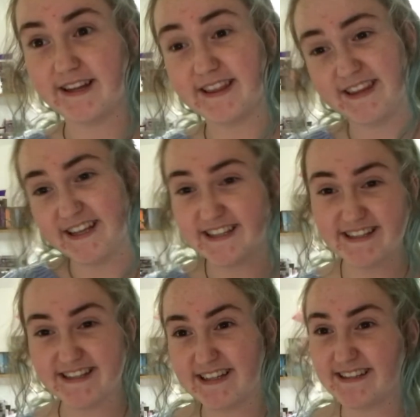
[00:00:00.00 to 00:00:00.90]
This
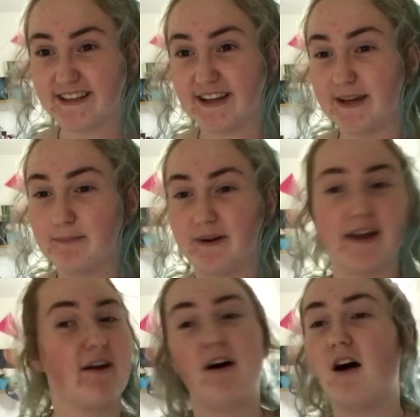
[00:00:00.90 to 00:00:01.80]
is like my
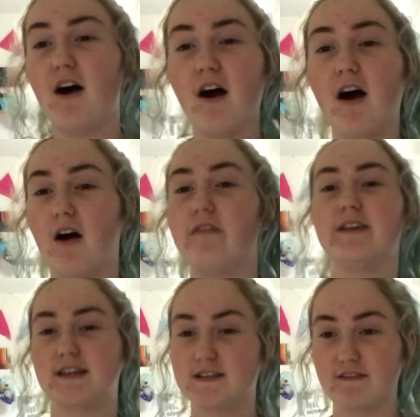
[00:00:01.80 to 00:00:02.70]

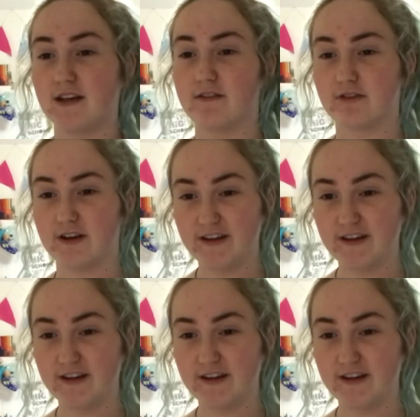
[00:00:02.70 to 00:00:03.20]
obvious favourite.